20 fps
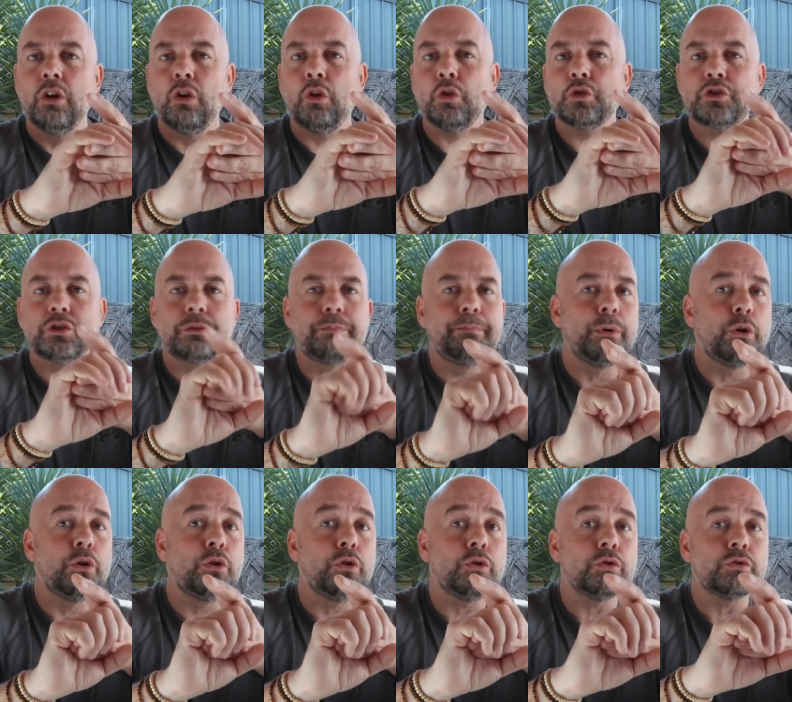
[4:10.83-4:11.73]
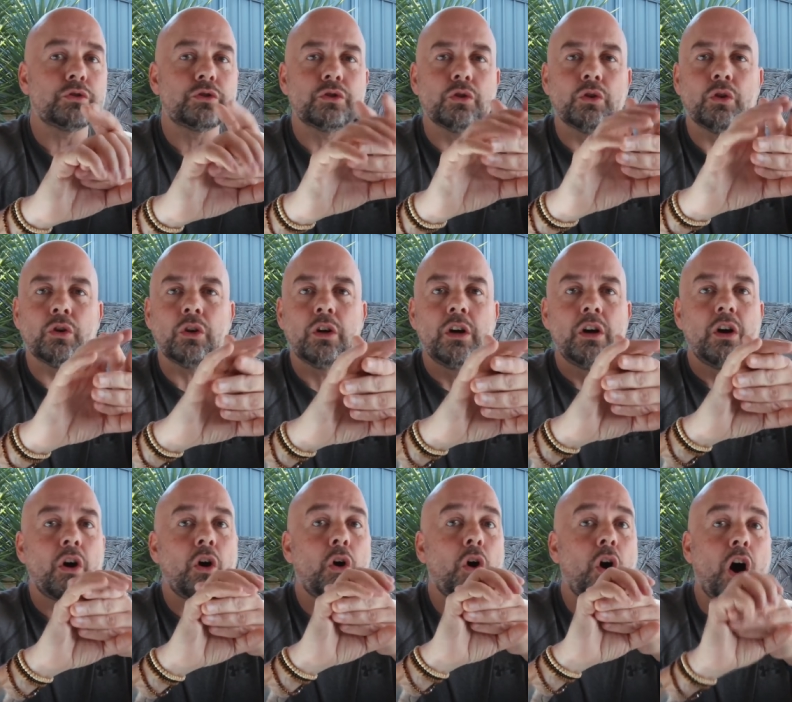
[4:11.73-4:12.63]
or sports or,
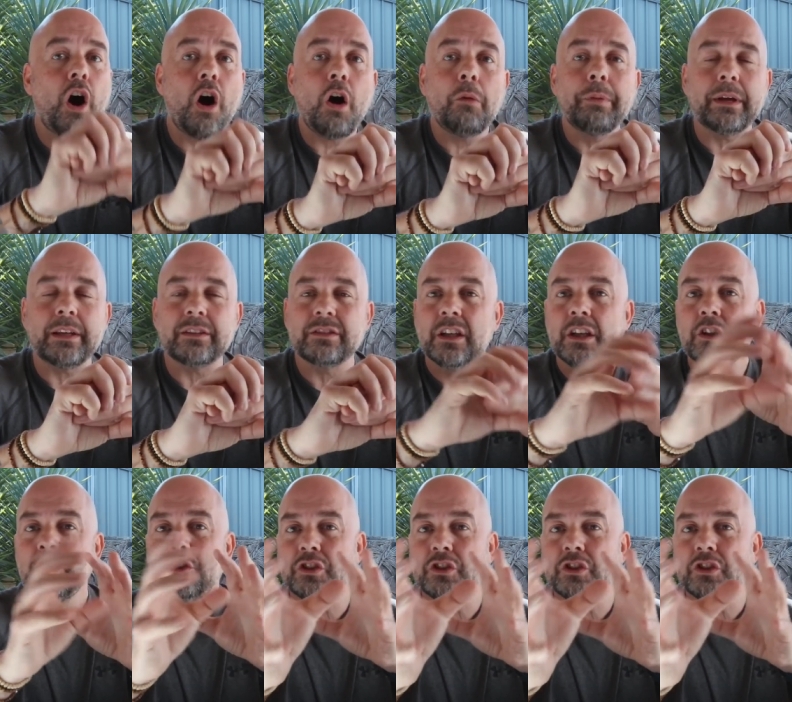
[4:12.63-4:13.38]
or hobbies.